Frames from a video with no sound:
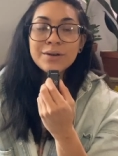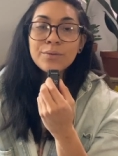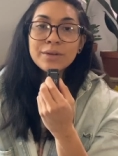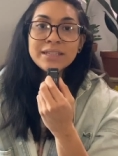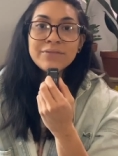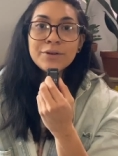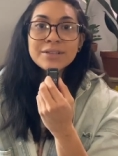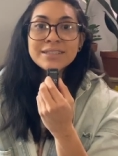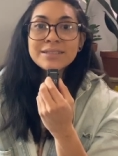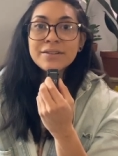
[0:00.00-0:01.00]
One day
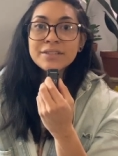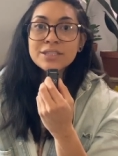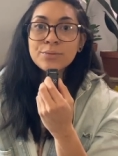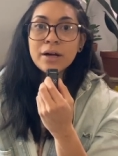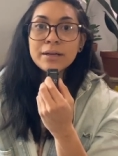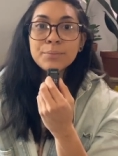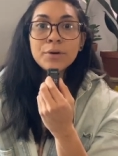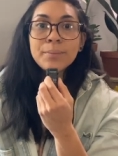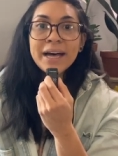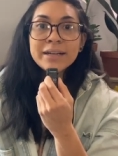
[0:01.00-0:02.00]
focuses on the squat and
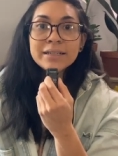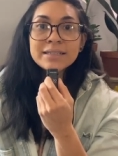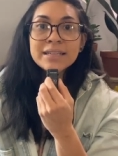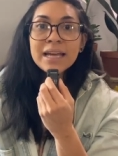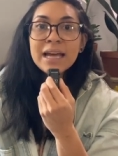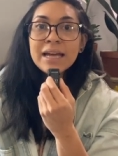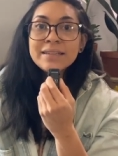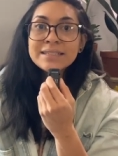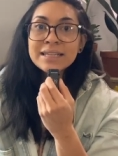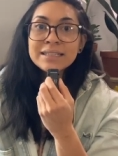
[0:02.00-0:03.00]
pull patterns,
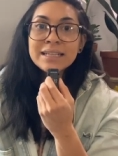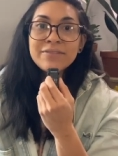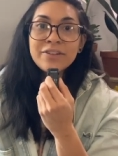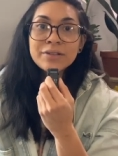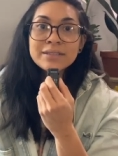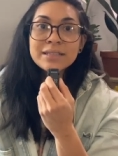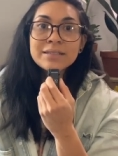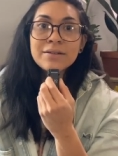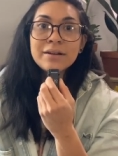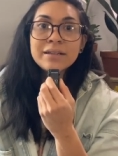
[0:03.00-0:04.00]
and the second day
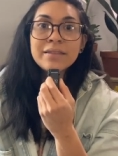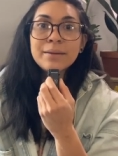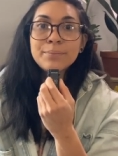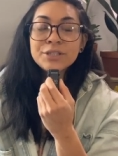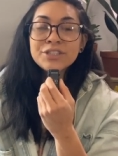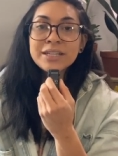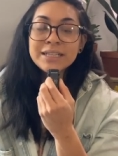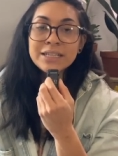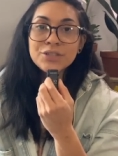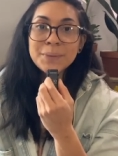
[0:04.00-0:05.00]
focuses on the push
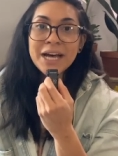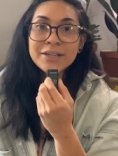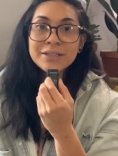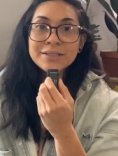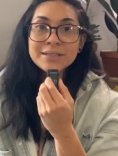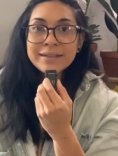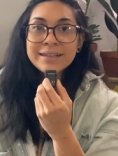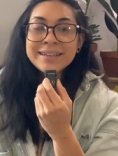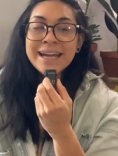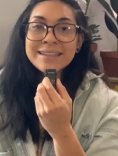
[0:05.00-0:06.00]
and hinge patterns.
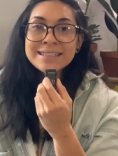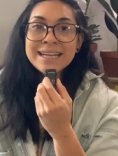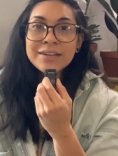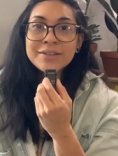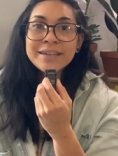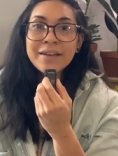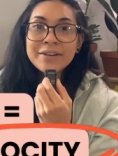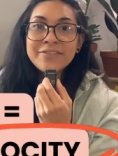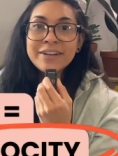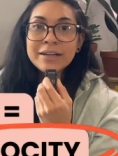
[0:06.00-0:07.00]
Now let's tackle the
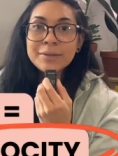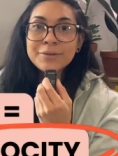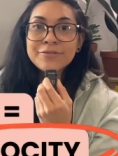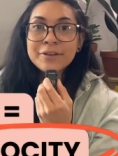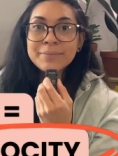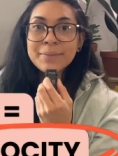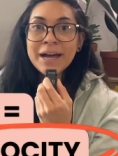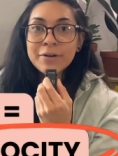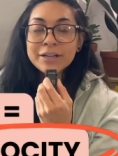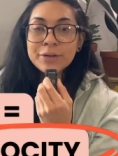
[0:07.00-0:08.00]
other variable from the
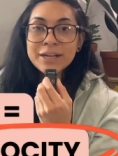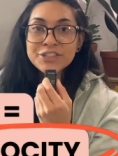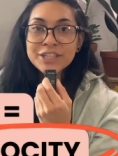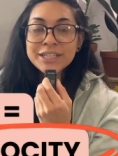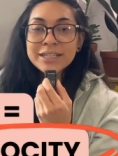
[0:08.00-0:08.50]
power equation.